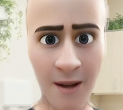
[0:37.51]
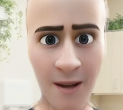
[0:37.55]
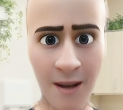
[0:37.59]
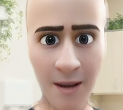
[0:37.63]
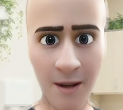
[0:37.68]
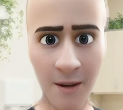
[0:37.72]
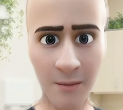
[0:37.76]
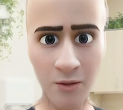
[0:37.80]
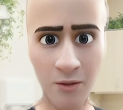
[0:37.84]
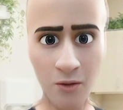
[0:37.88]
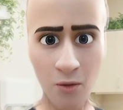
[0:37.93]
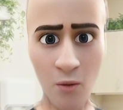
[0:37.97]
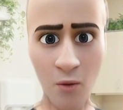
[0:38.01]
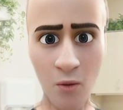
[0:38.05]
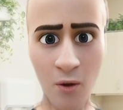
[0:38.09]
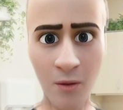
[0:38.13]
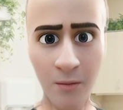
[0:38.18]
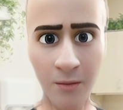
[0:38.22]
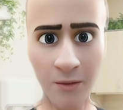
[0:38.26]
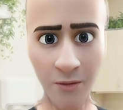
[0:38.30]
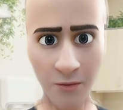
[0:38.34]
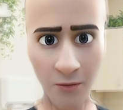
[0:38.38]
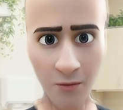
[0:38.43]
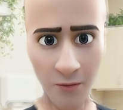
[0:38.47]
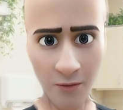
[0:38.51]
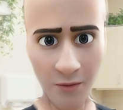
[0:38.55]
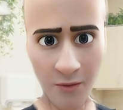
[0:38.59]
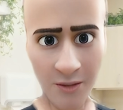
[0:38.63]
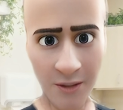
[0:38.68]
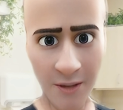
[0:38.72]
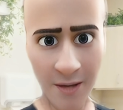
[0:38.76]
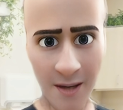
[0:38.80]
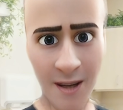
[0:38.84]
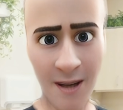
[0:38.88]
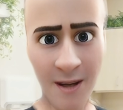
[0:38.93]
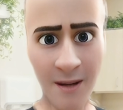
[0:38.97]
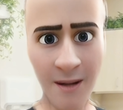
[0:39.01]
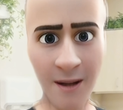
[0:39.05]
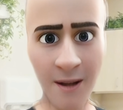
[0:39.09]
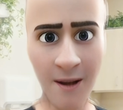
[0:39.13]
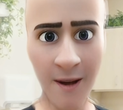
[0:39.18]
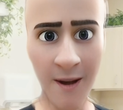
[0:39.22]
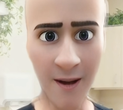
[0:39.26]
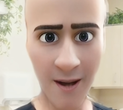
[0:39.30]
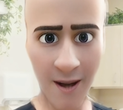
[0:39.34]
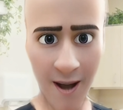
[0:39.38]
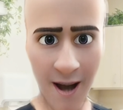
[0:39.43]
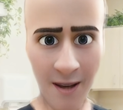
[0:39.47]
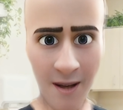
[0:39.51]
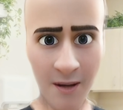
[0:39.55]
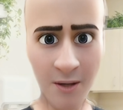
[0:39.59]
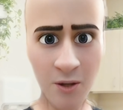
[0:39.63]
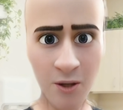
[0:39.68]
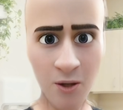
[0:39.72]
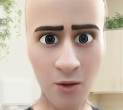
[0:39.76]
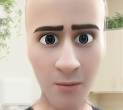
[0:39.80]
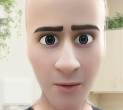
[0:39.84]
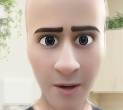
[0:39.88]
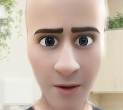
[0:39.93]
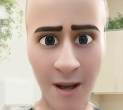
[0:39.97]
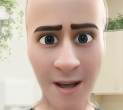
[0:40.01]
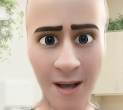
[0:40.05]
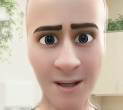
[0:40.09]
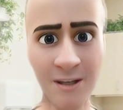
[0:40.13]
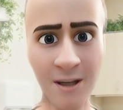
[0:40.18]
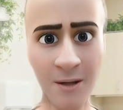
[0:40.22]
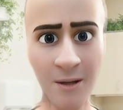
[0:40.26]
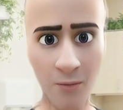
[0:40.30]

It absorbs through your skin and accumulates